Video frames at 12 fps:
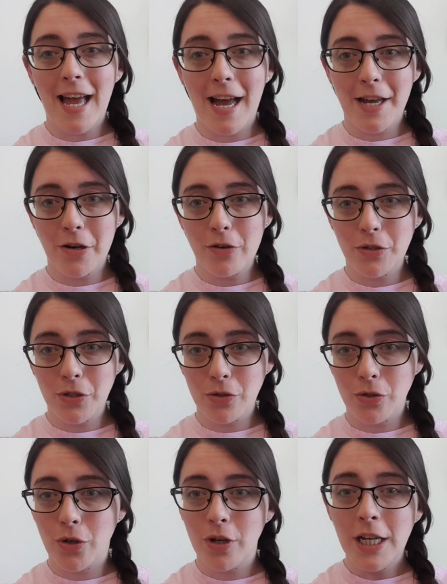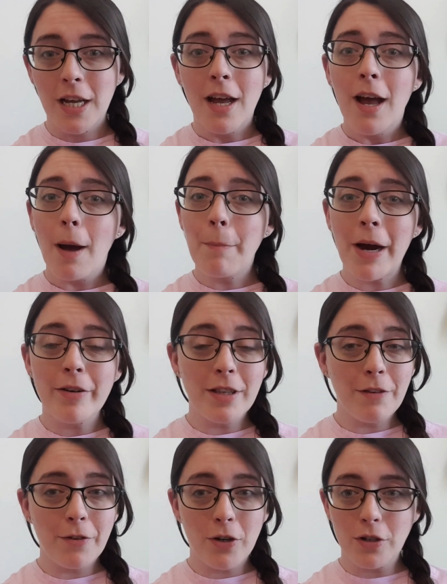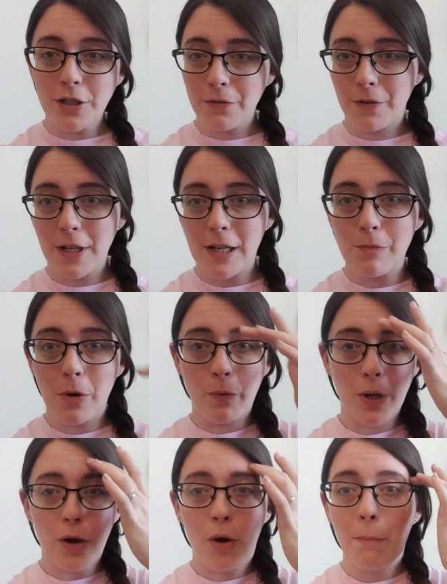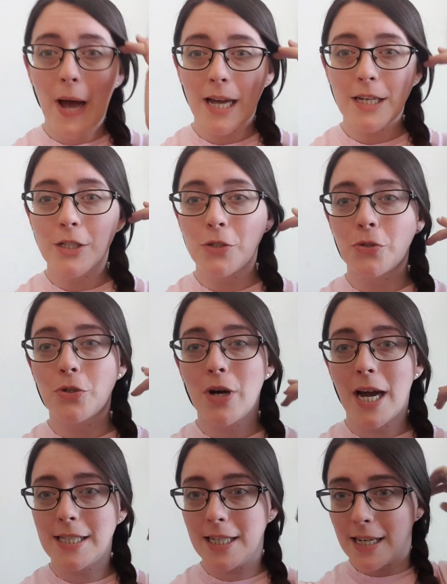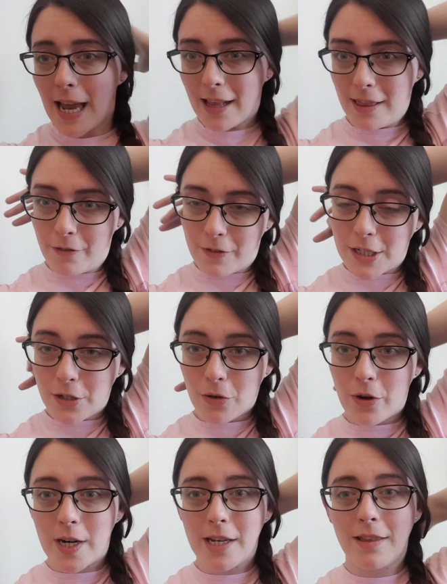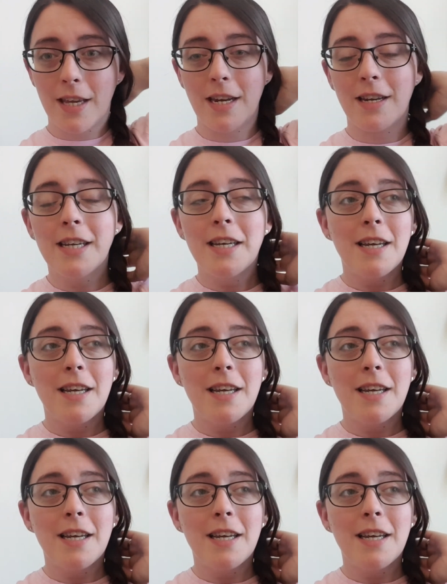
I also apparently forgot to film when we got back, so I didn't end the video or anything.